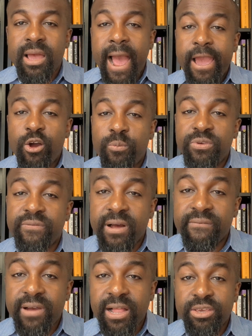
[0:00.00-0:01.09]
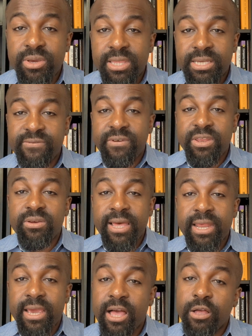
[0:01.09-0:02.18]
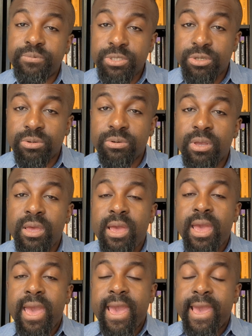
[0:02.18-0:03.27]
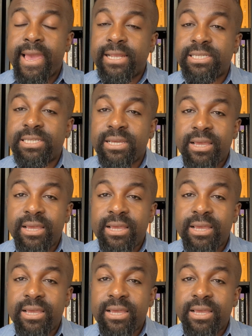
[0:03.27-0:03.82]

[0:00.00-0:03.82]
I hope you found value in this video, that it helped you, and